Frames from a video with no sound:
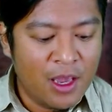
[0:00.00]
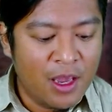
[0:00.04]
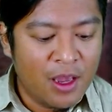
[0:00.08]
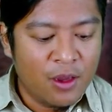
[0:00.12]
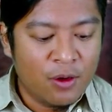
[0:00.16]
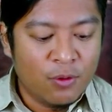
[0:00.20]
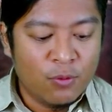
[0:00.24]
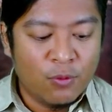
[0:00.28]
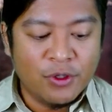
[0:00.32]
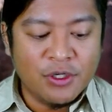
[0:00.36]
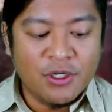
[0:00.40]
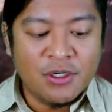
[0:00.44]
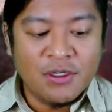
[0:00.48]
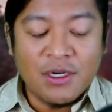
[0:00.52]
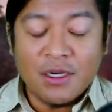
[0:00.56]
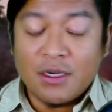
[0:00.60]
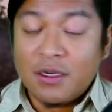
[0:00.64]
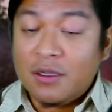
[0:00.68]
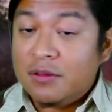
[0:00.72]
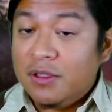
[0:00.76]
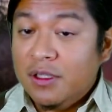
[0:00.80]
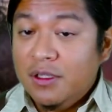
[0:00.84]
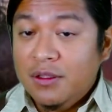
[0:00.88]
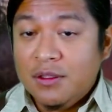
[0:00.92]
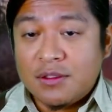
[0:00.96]
When you need to
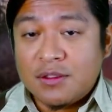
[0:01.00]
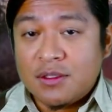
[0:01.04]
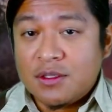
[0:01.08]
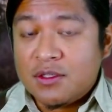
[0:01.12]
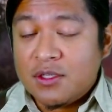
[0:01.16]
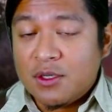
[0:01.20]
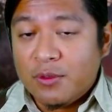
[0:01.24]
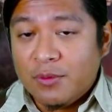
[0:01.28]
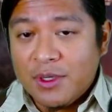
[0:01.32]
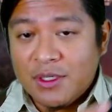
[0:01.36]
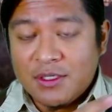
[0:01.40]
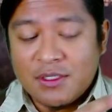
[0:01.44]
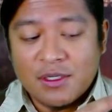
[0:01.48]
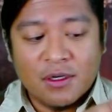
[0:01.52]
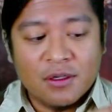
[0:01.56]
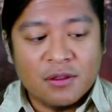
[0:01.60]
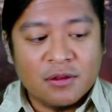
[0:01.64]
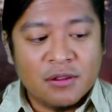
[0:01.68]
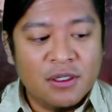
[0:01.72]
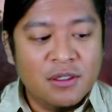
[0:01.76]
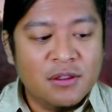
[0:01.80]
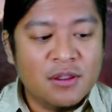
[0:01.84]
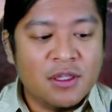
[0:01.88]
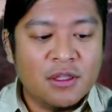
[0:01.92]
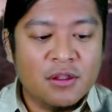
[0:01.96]
clean this, it's so easy to
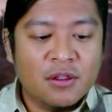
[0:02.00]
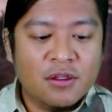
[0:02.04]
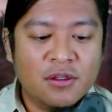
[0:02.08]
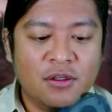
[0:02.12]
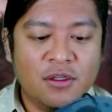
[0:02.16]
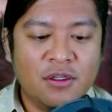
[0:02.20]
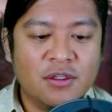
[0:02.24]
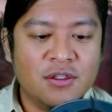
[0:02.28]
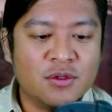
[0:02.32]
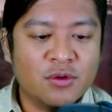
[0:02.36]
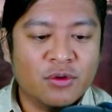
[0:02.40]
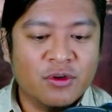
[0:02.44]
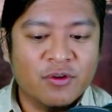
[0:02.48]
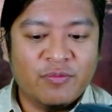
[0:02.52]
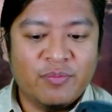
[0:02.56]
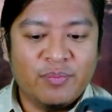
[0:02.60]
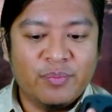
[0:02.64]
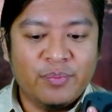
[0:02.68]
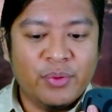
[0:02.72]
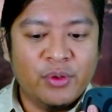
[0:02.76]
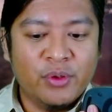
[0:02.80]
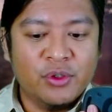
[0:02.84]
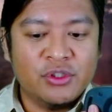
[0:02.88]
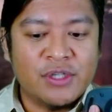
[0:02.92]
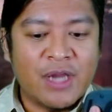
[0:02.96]
clean that you can sort of
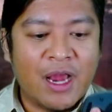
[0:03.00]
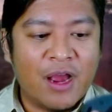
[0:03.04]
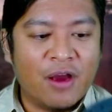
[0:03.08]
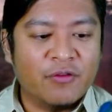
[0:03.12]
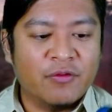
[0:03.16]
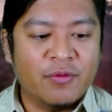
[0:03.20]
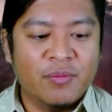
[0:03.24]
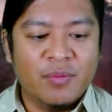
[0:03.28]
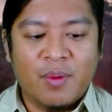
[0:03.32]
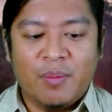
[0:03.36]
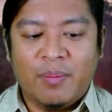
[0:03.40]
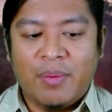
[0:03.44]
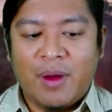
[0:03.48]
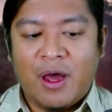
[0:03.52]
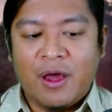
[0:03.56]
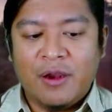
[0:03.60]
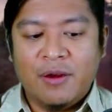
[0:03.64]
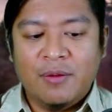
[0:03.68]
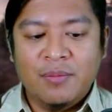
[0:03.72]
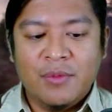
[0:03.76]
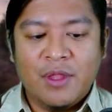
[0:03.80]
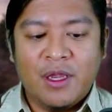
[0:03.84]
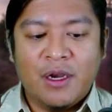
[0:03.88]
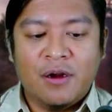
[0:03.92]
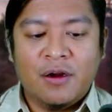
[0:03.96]
push out from the bottom
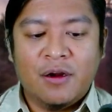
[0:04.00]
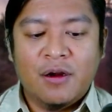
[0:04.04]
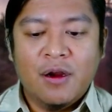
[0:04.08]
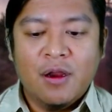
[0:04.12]
there.